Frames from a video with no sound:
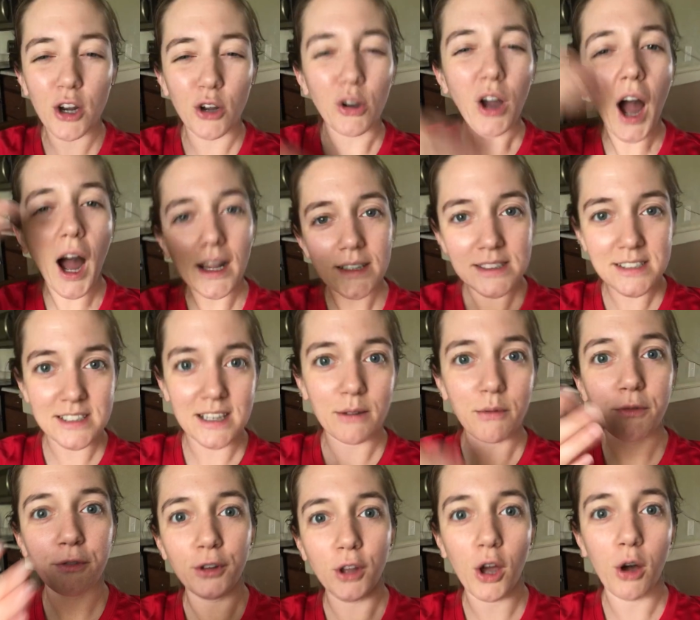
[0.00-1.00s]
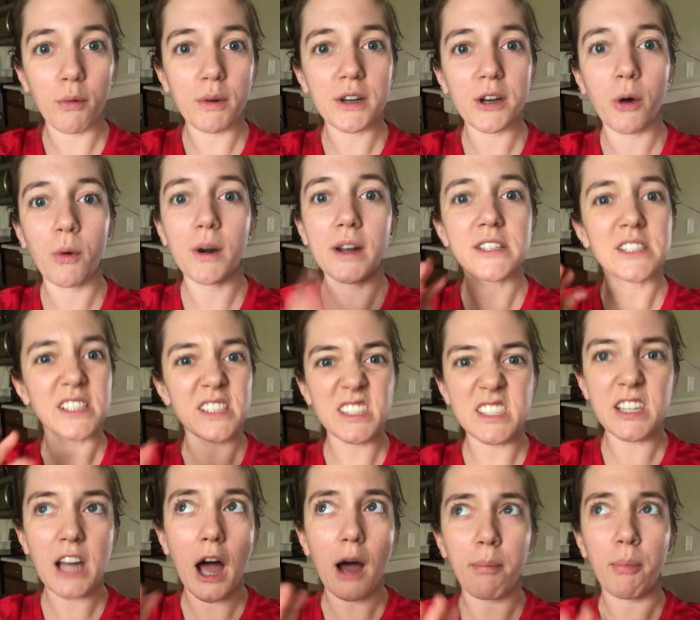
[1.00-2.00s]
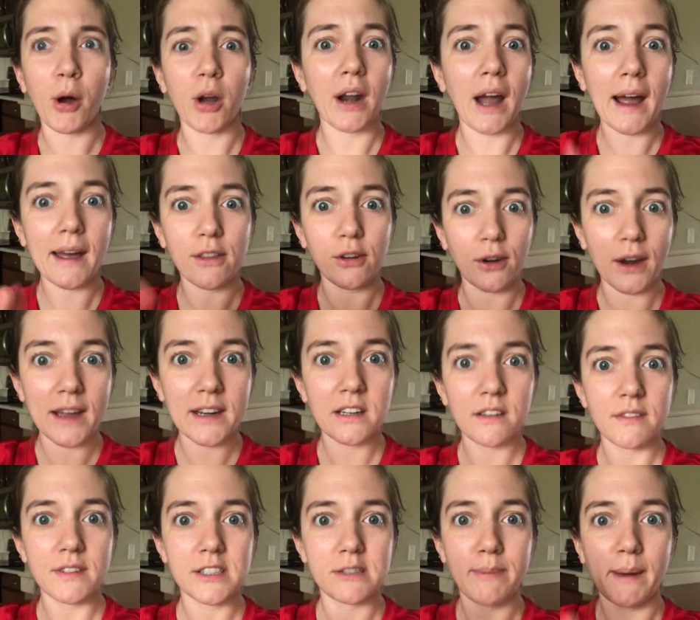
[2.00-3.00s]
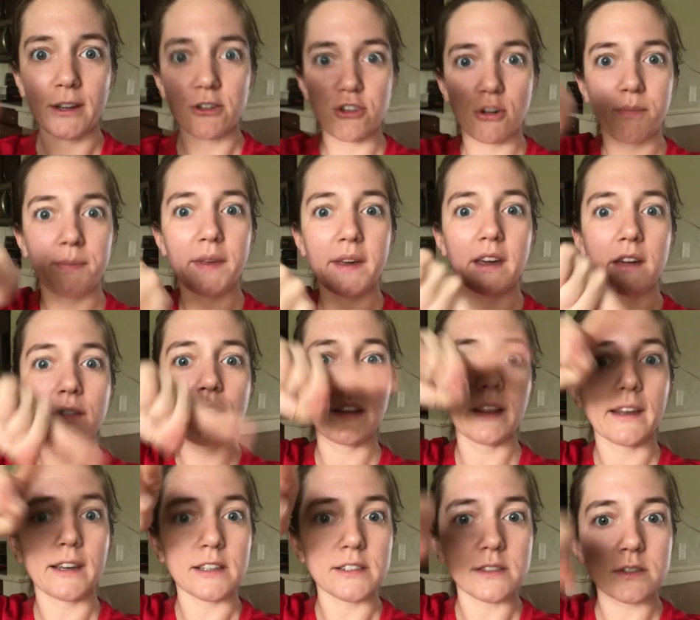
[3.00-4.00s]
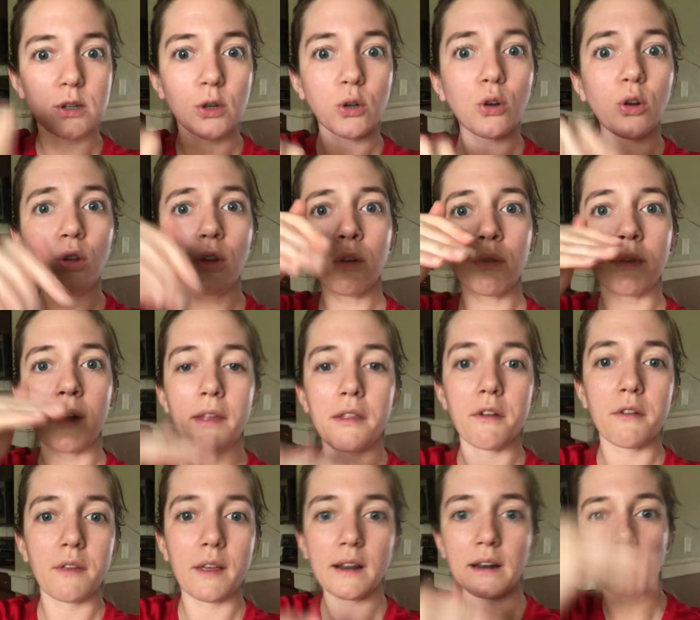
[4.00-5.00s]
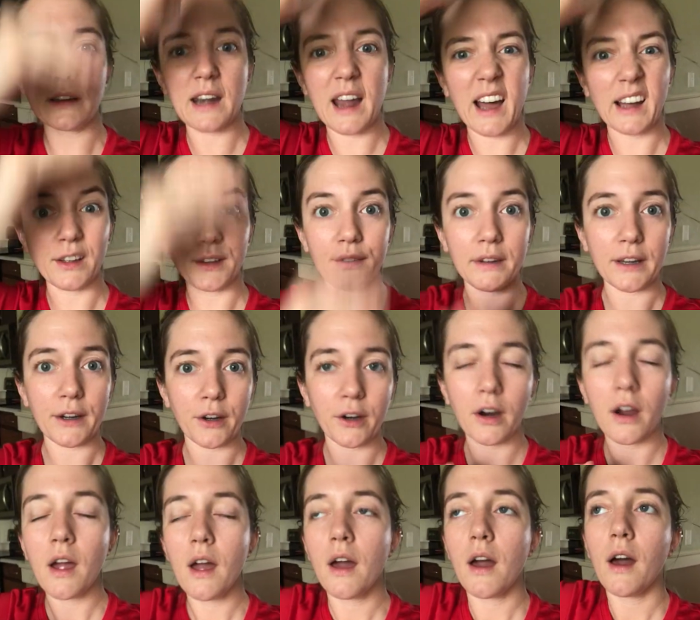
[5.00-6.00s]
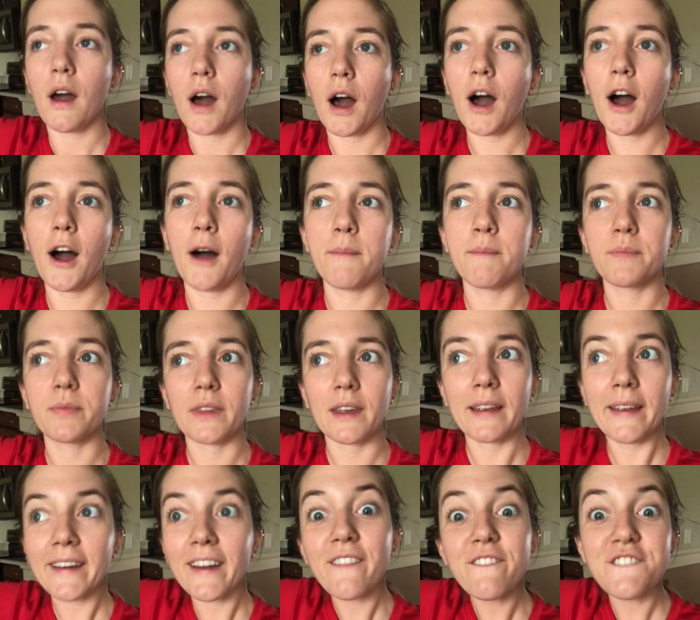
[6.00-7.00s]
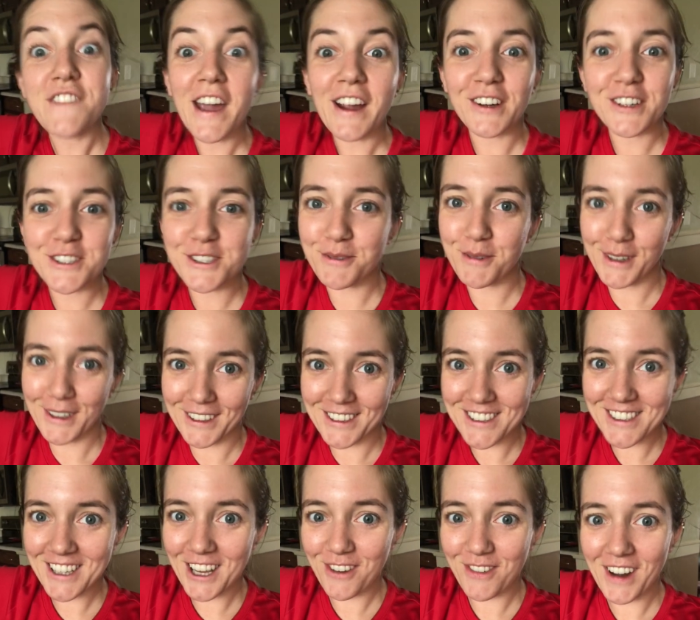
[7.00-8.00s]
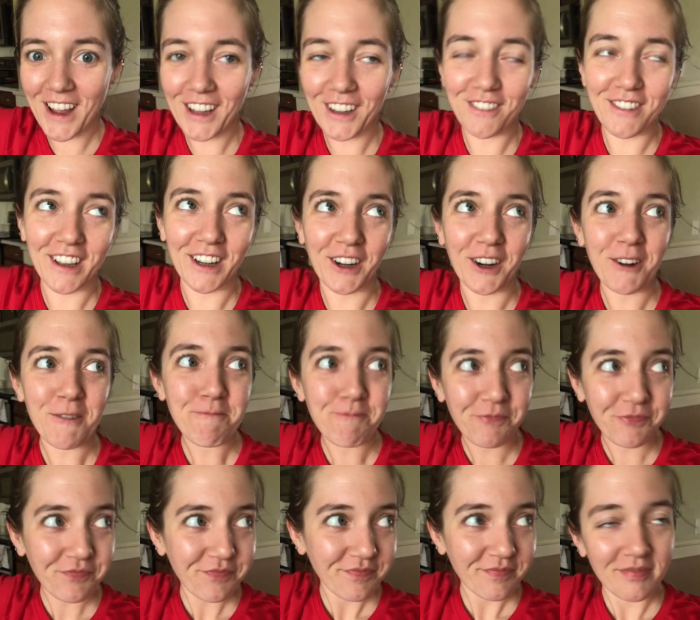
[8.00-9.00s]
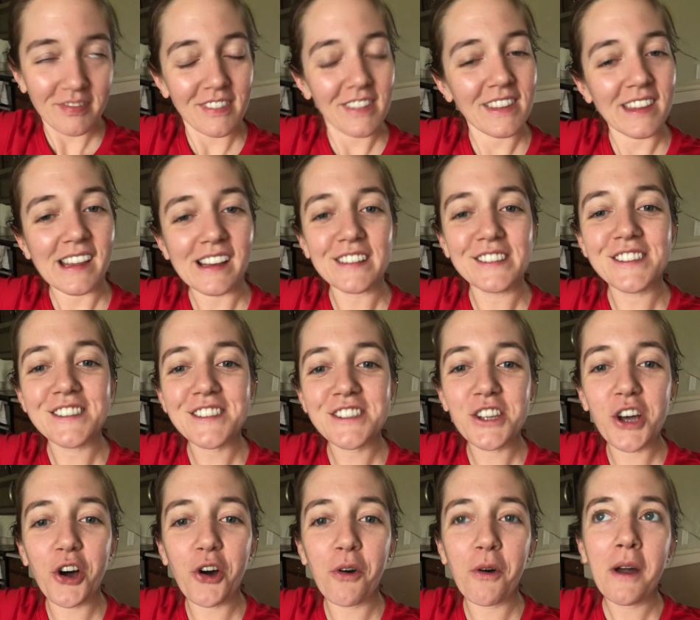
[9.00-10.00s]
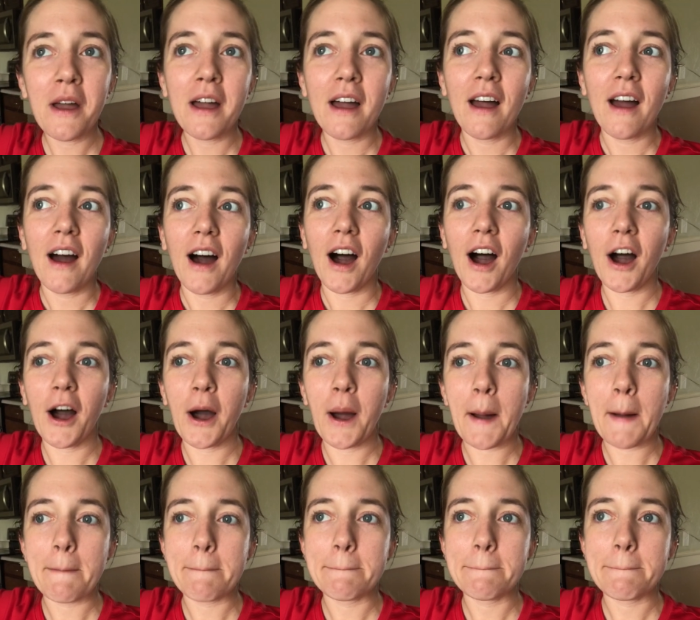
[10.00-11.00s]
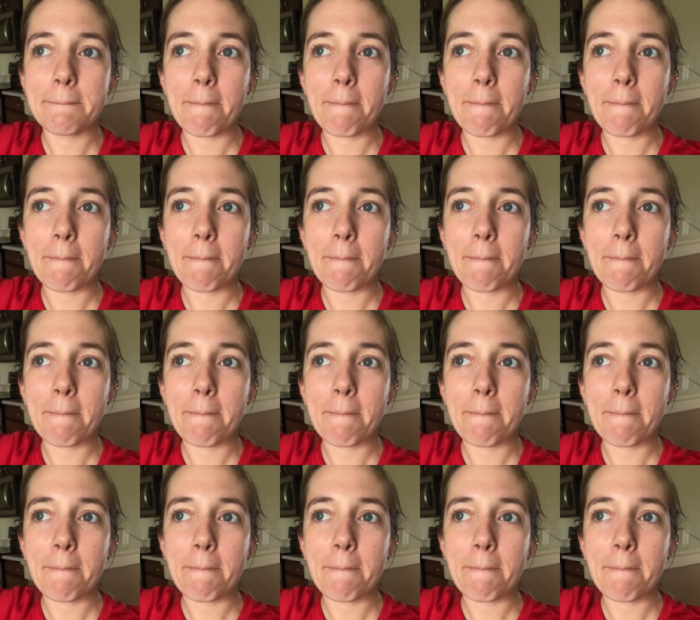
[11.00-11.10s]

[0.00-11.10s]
constant flow. We don't want it to stop on either end of the spectrum. Think of it like a circle rather than an elevator, like a Ferris wheel instead of an elevator. So, so